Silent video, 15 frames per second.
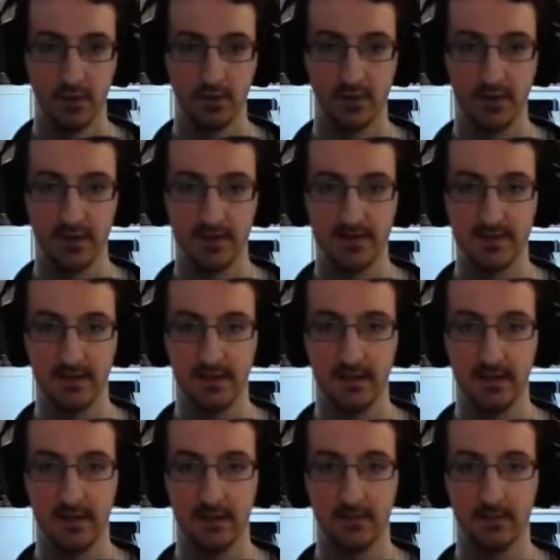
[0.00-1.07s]
so let's
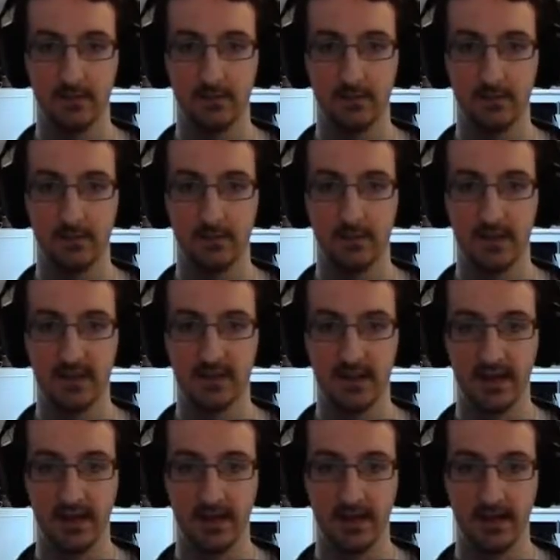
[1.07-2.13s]
say this
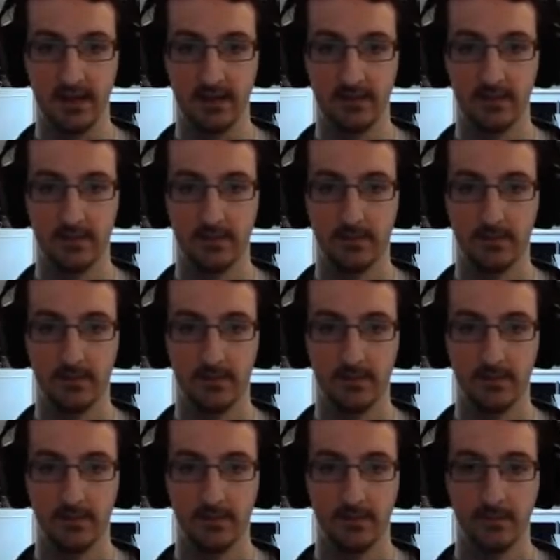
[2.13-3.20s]
guy here,
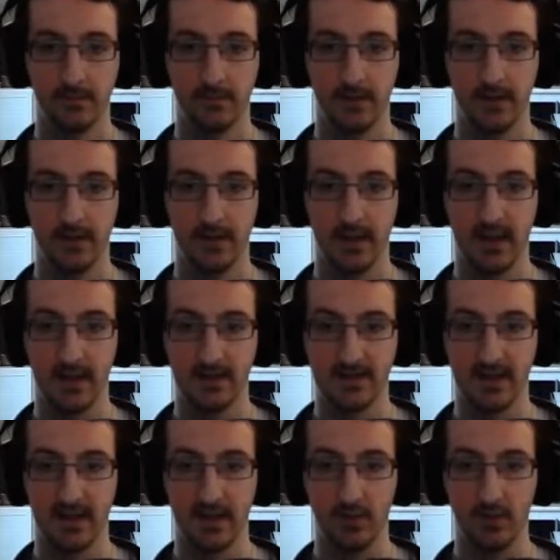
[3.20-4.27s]
and I
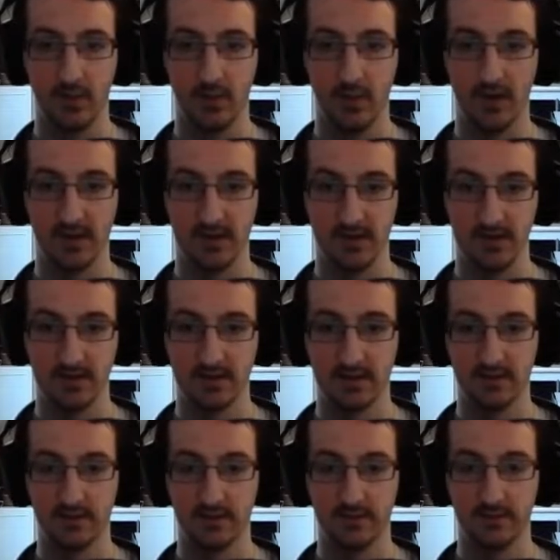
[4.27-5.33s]
attack him with the Wired Lance
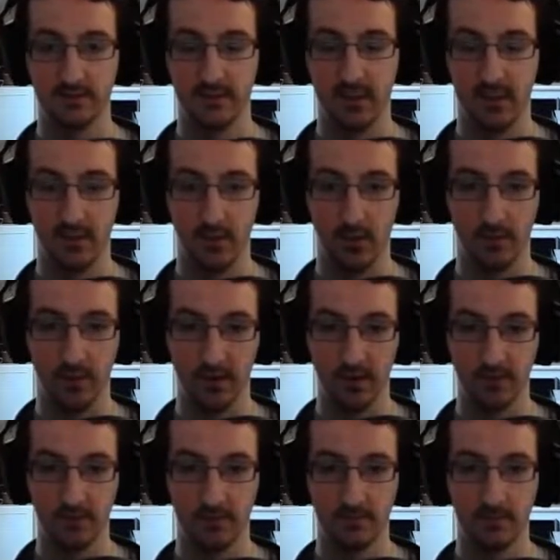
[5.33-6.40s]
weapon
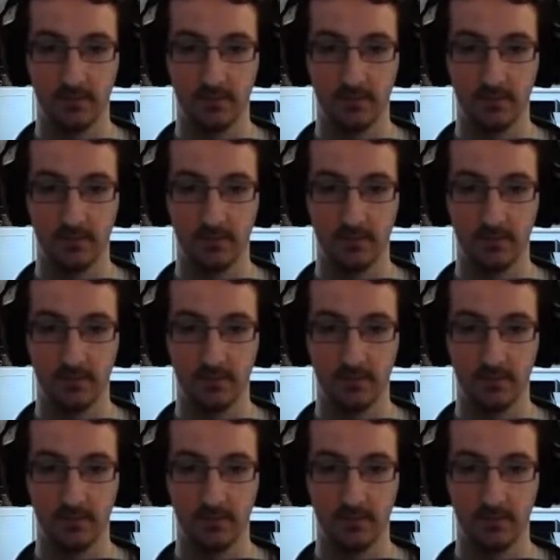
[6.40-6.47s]
action,